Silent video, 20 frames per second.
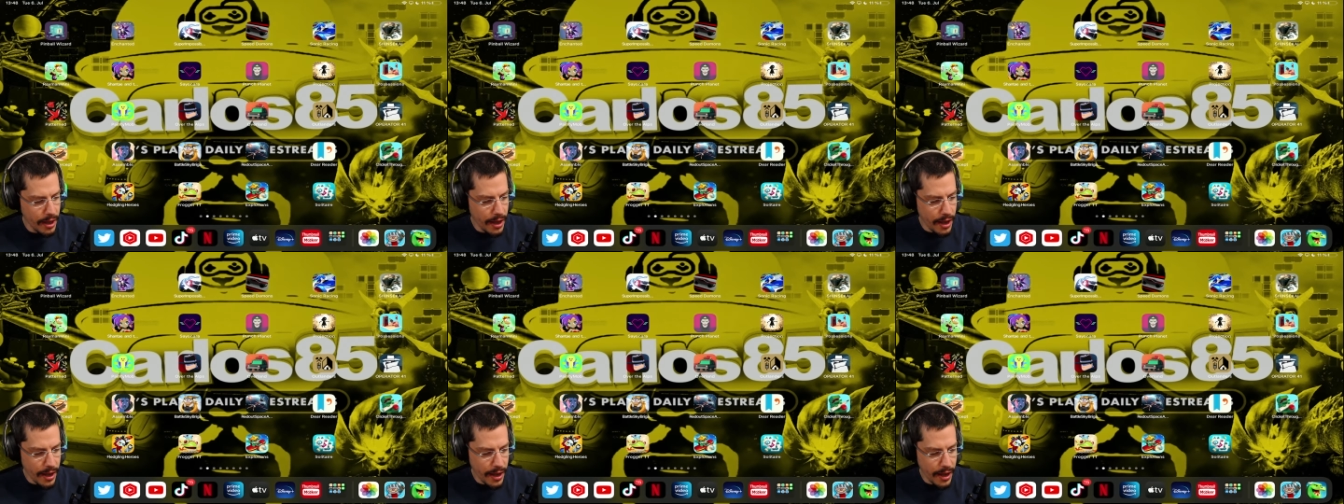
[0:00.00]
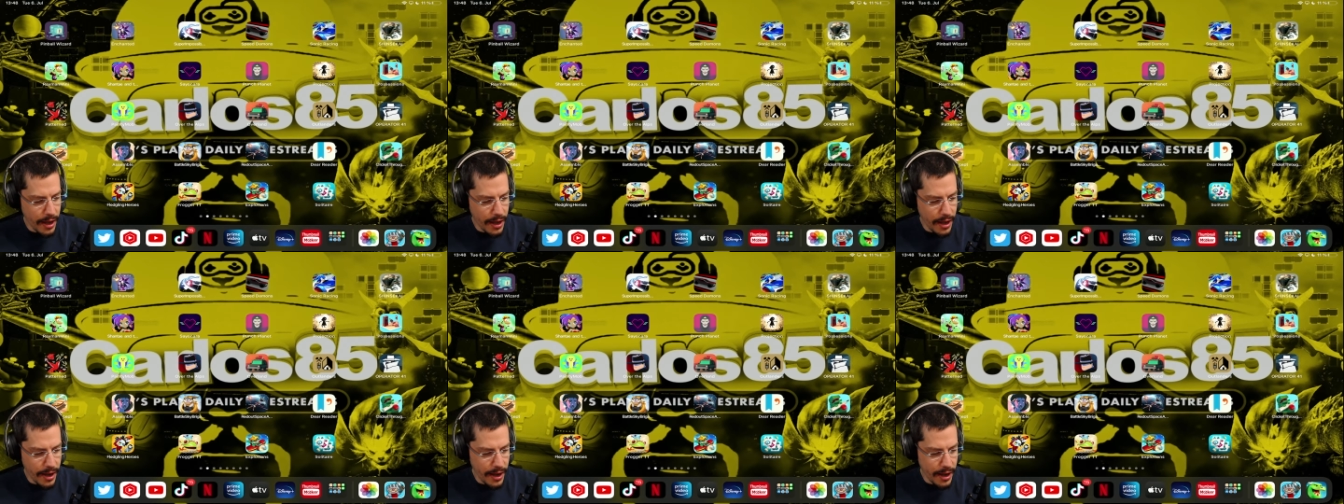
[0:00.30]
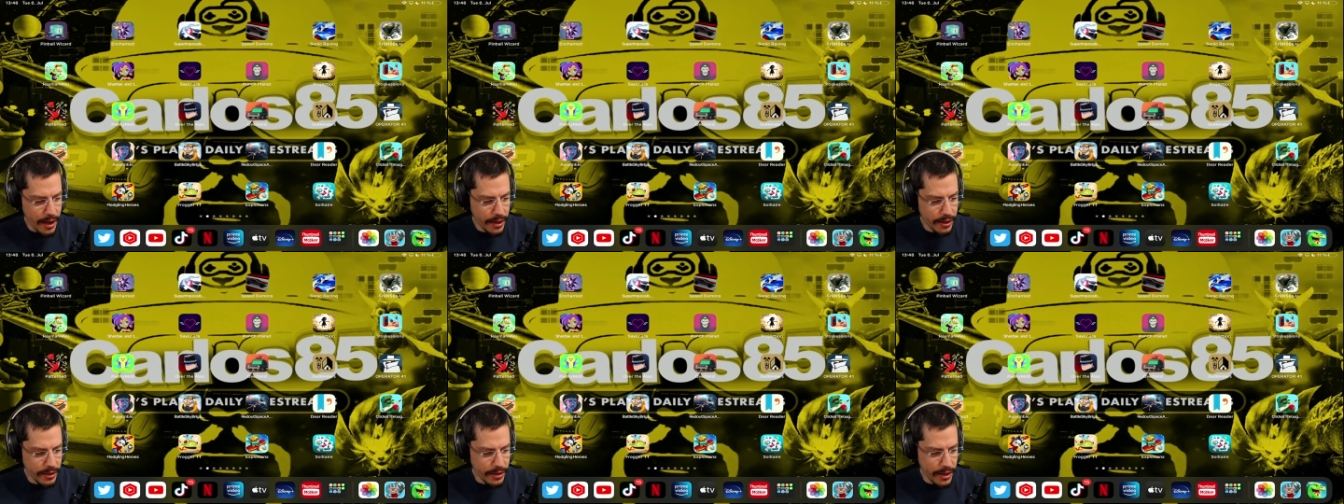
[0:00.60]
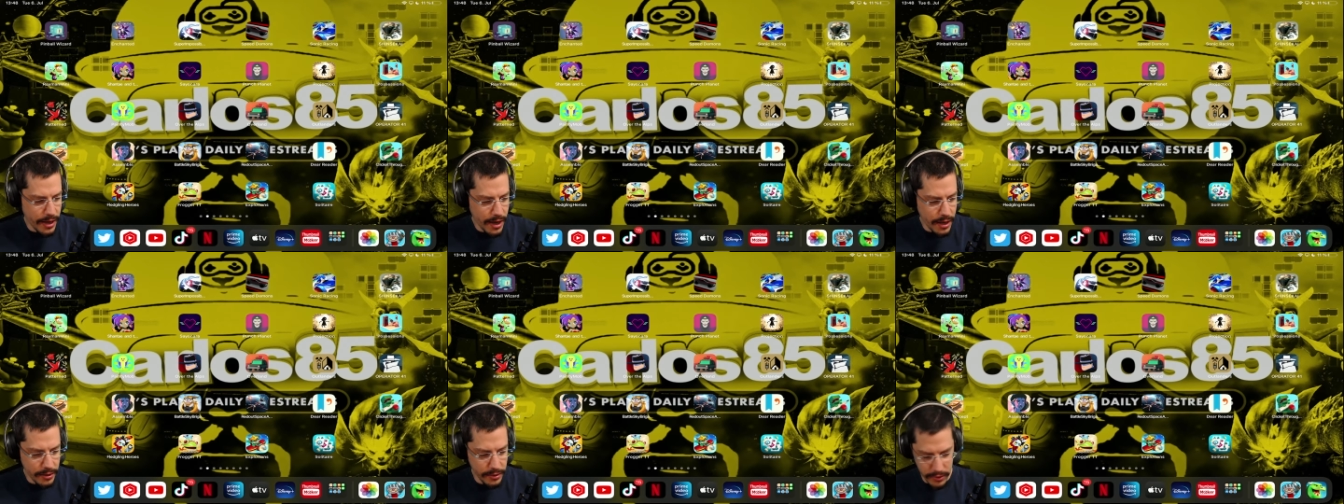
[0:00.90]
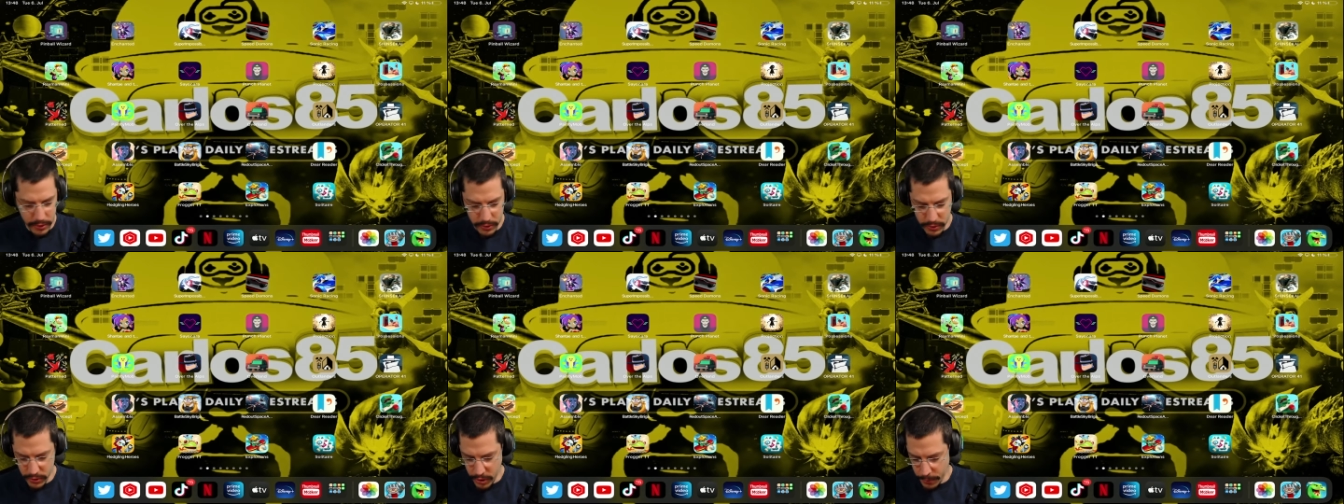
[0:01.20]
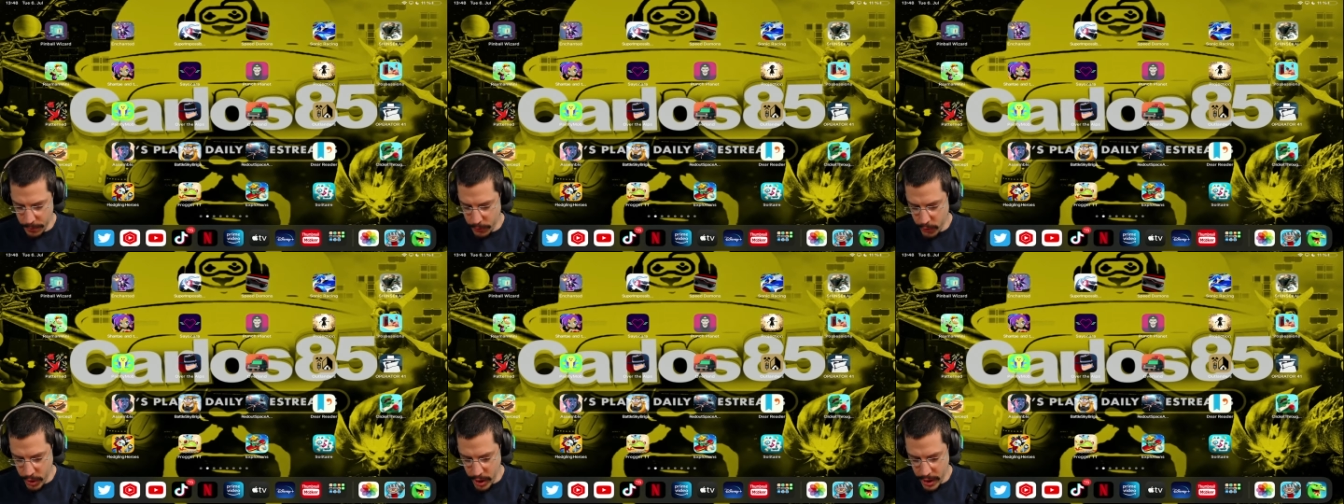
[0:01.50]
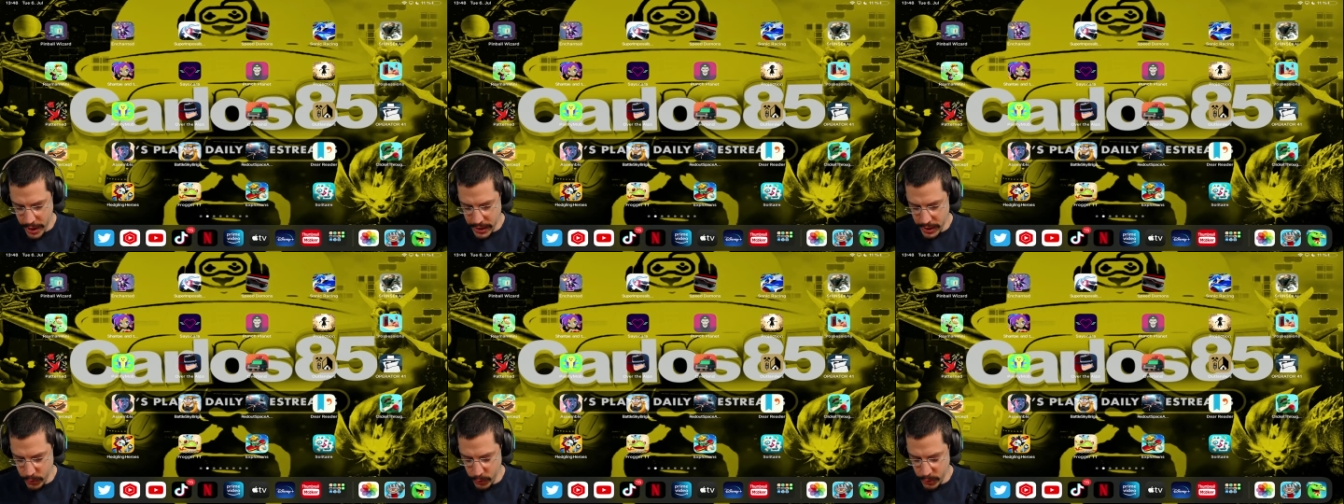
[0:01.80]
And yeah, top
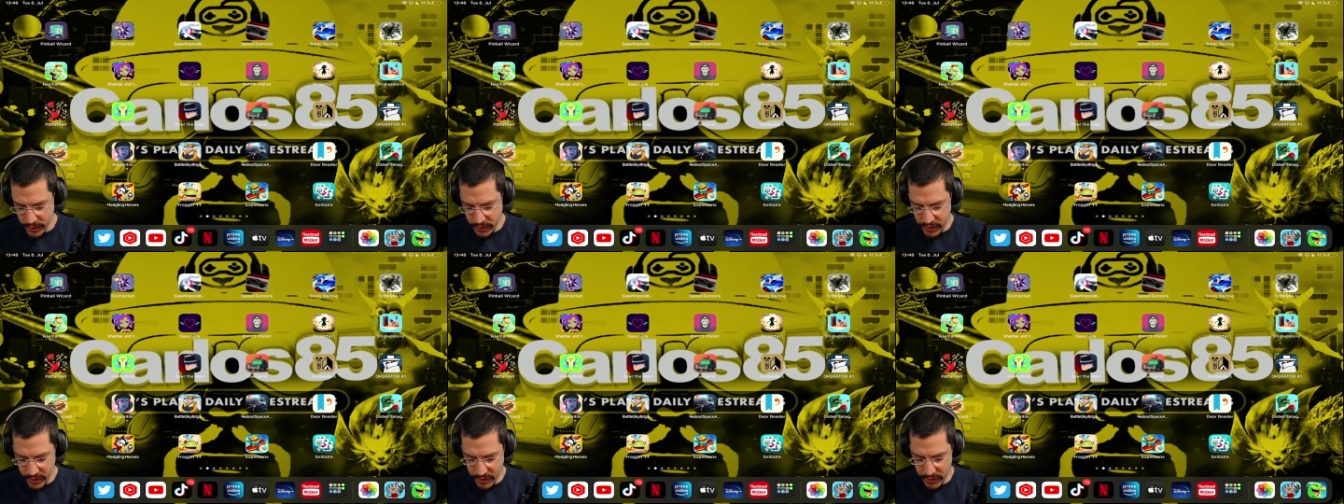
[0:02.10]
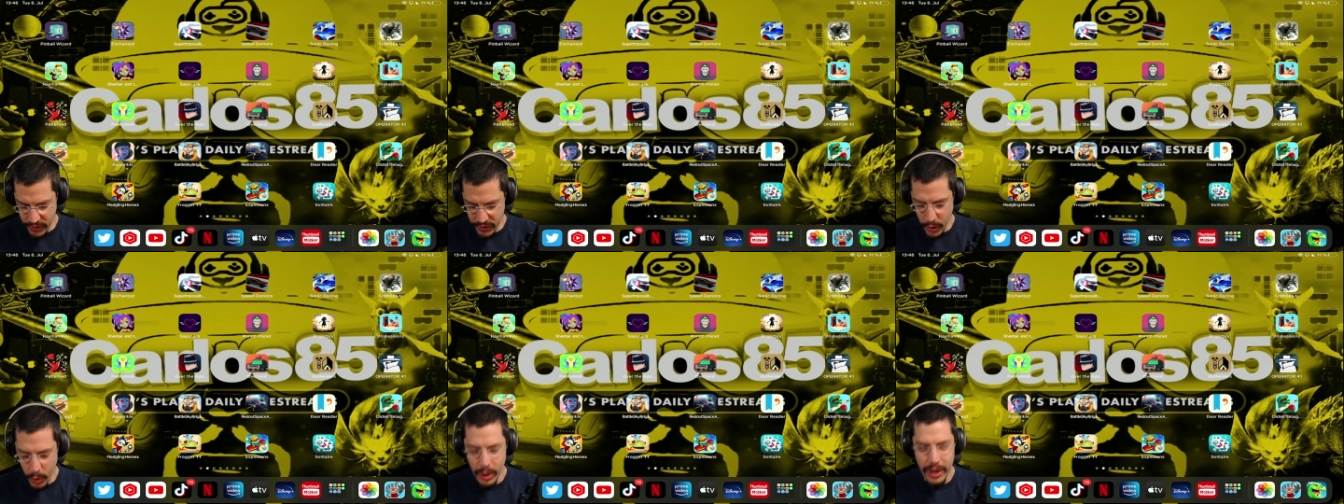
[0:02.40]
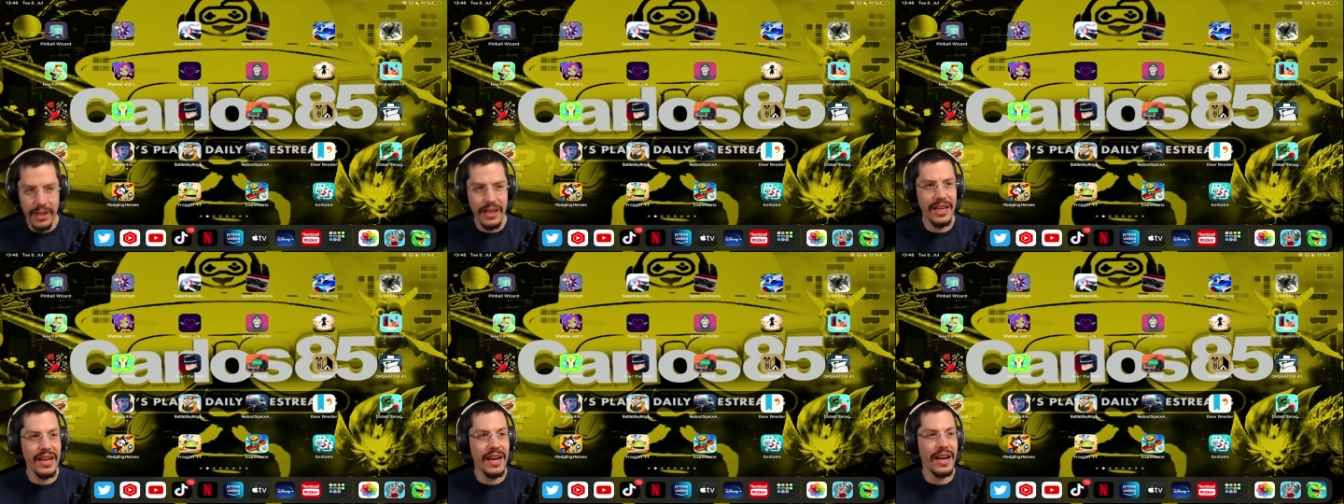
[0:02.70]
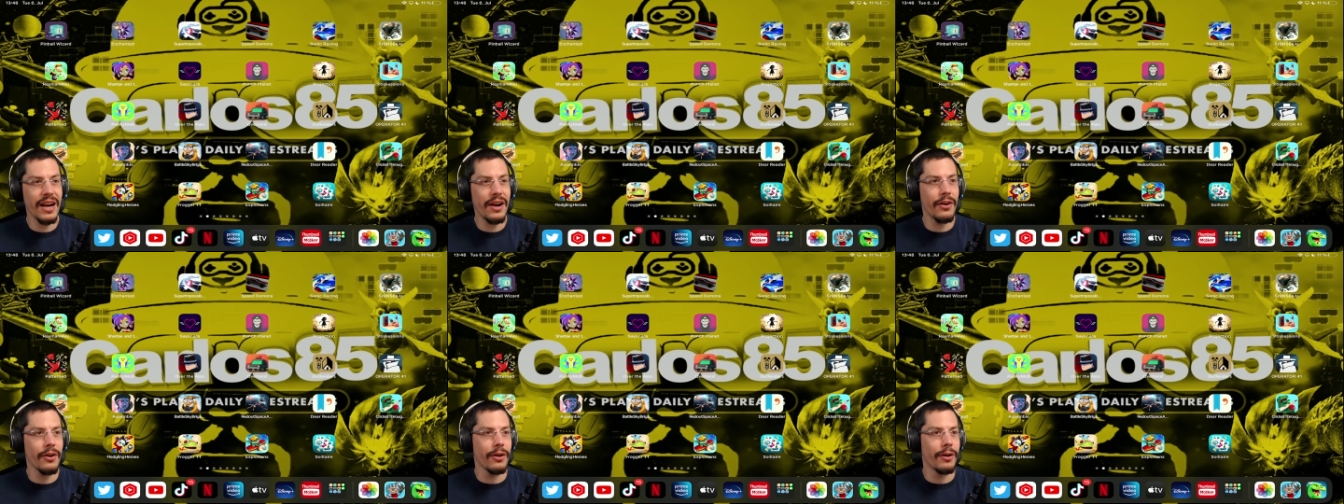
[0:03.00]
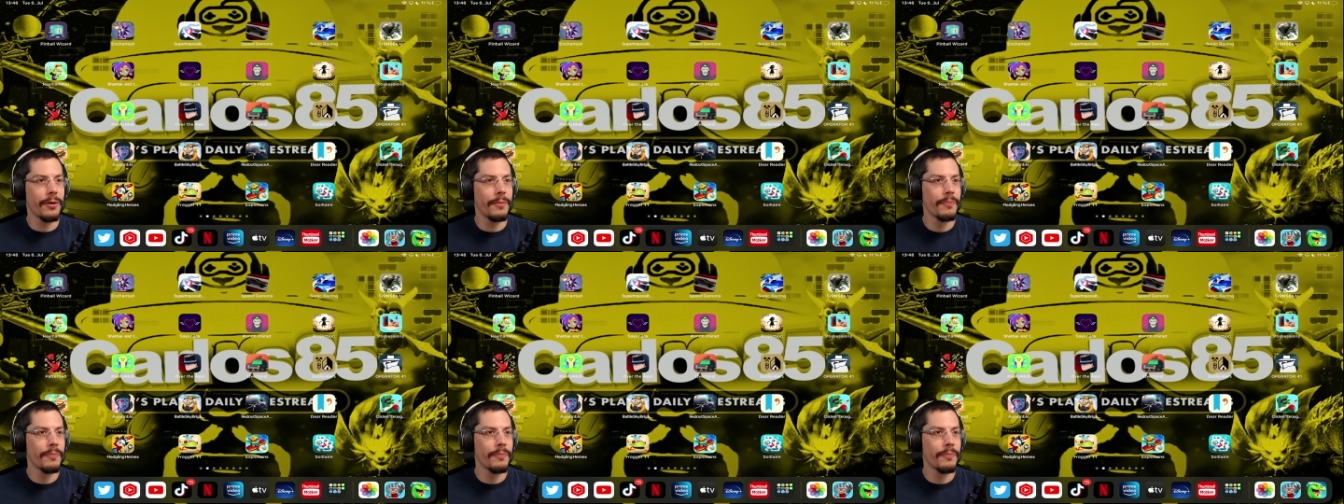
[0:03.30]
right, we see Solitaire.